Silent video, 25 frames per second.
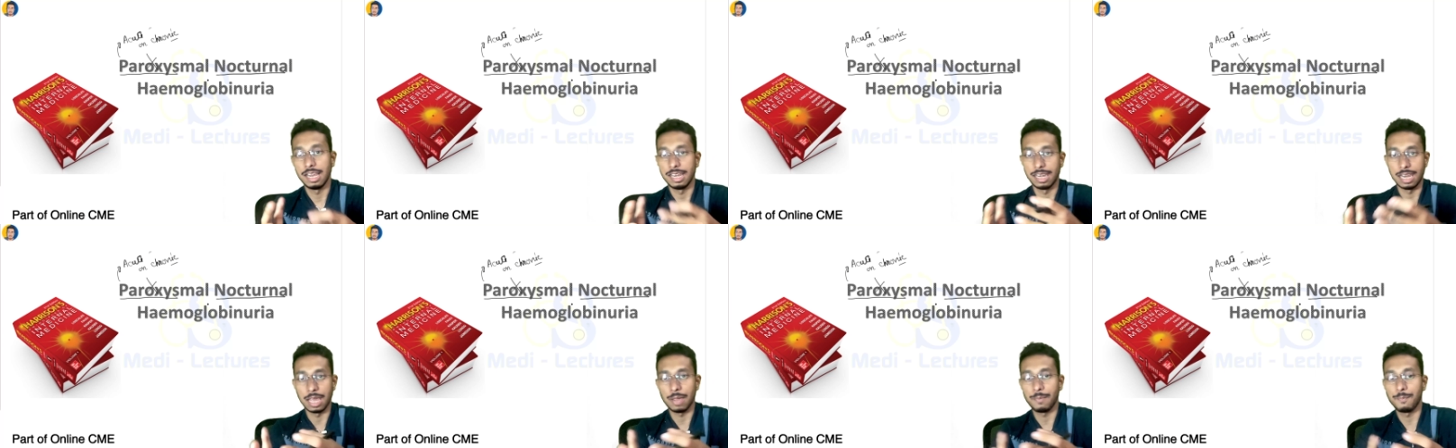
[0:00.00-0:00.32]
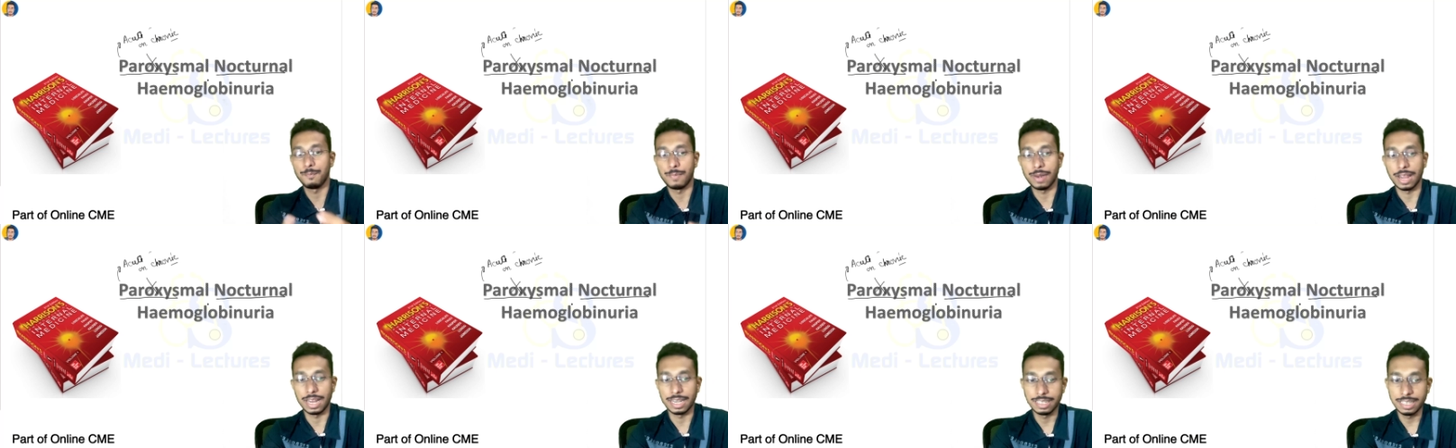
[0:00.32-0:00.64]

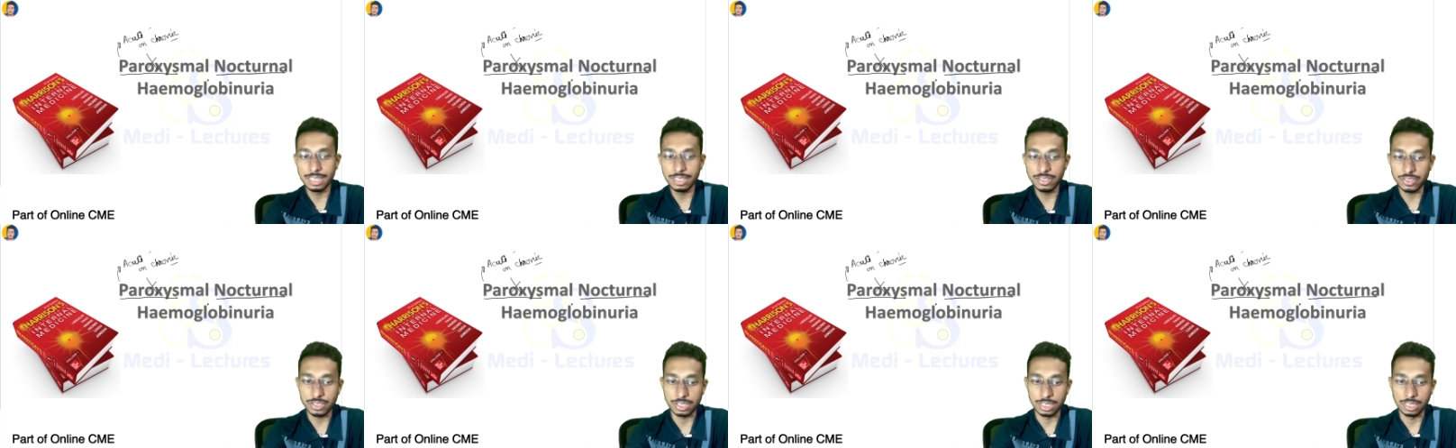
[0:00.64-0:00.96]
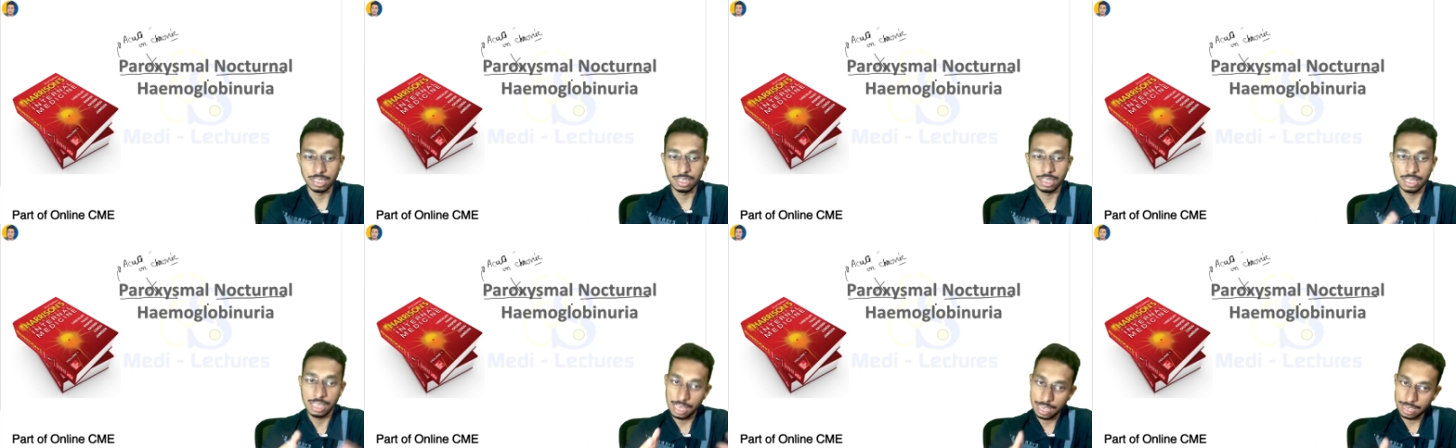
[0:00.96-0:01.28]
like
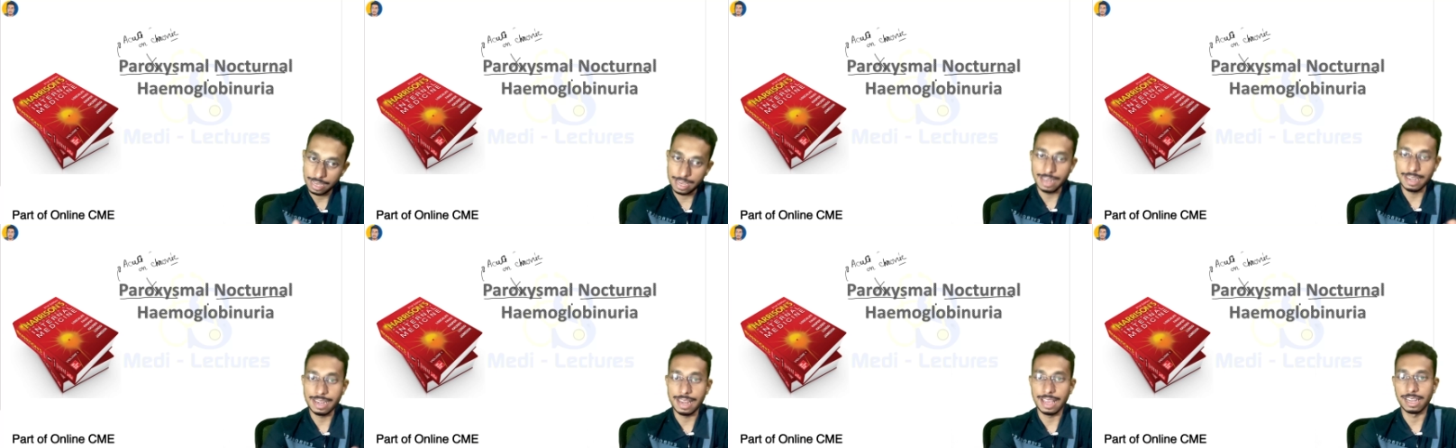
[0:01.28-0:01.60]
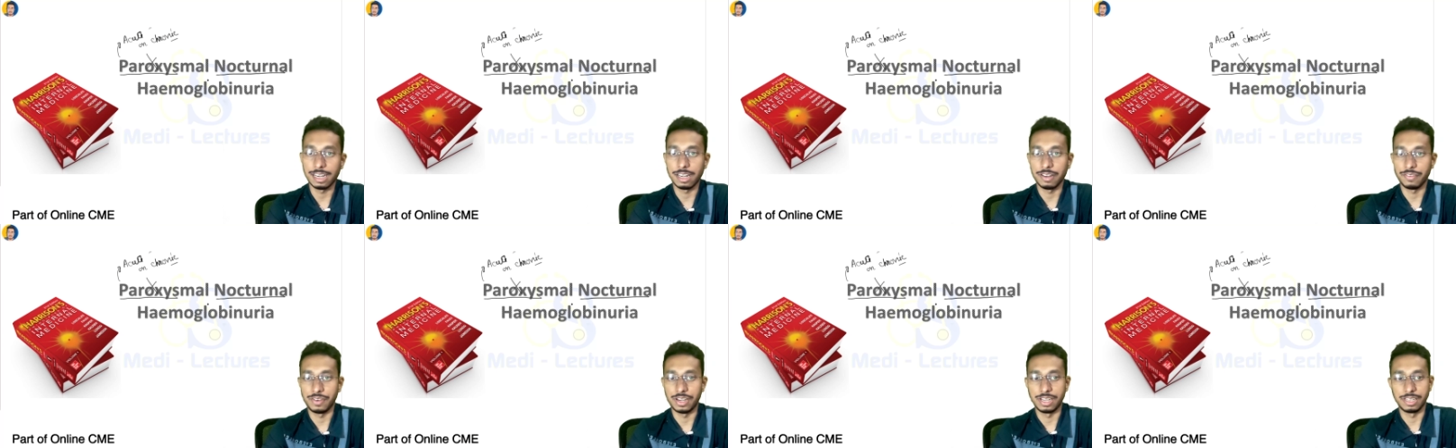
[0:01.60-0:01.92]
pregnancy can
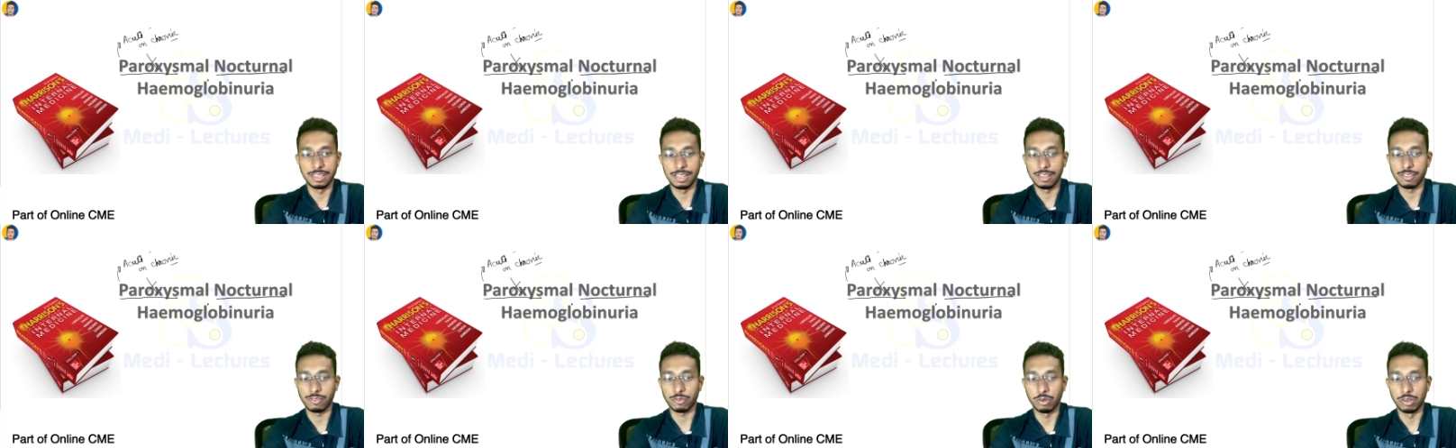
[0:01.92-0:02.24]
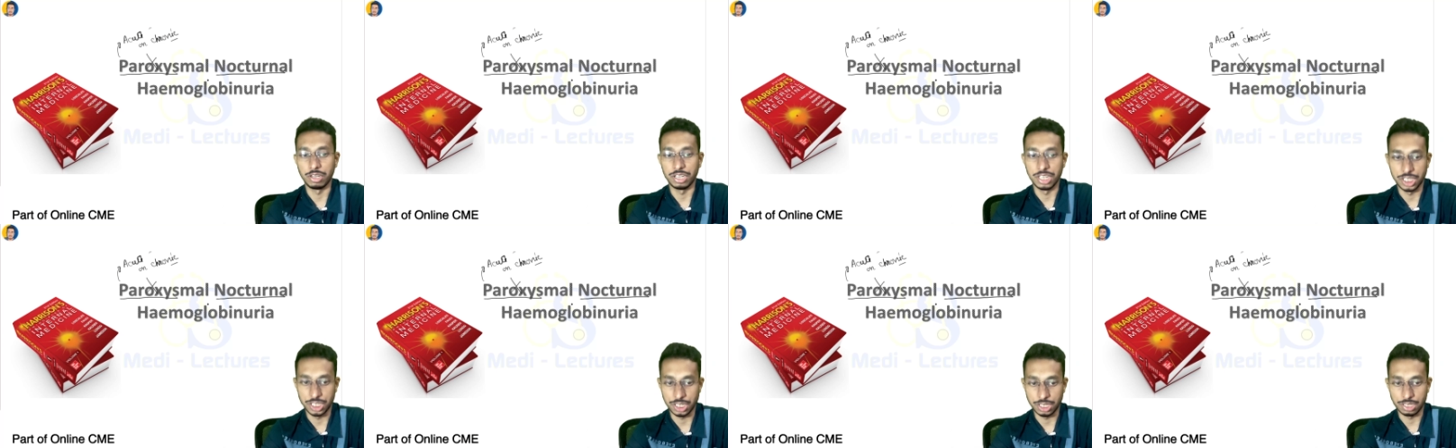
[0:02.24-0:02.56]
aggravate this
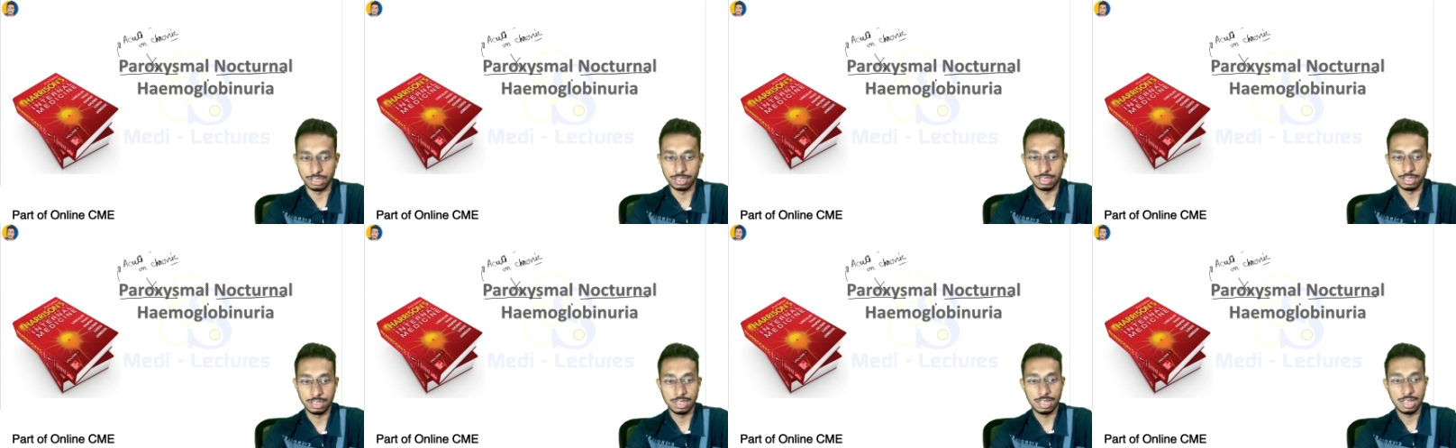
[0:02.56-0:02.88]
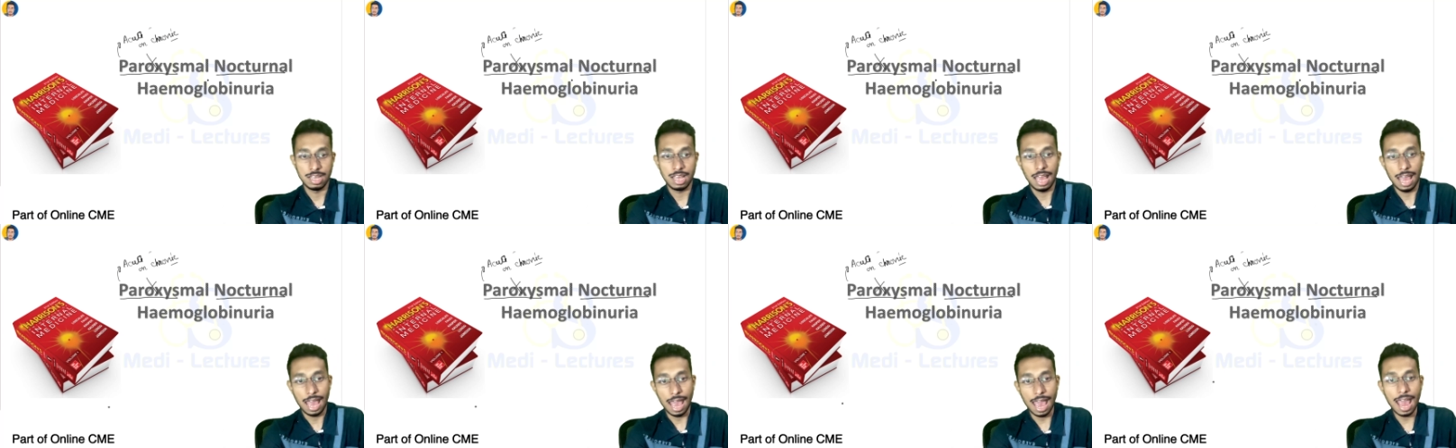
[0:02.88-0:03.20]
condition
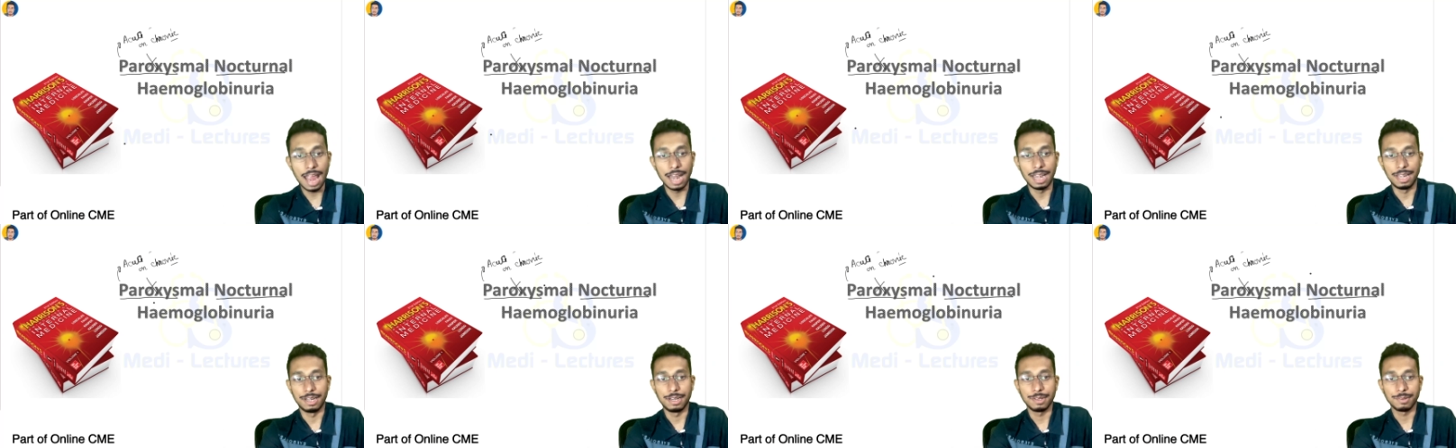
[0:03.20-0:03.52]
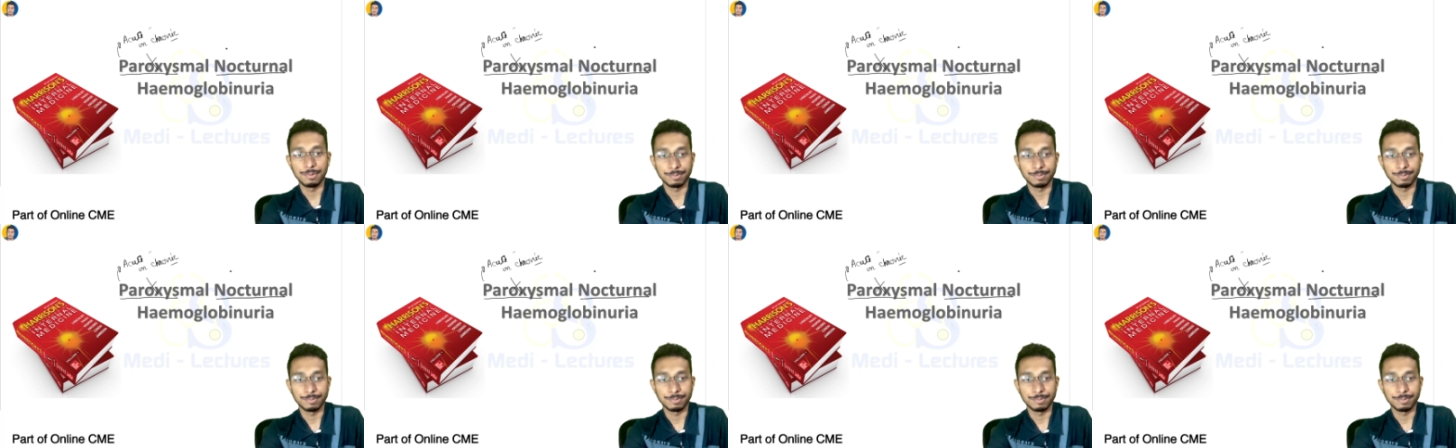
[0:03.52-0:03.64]
and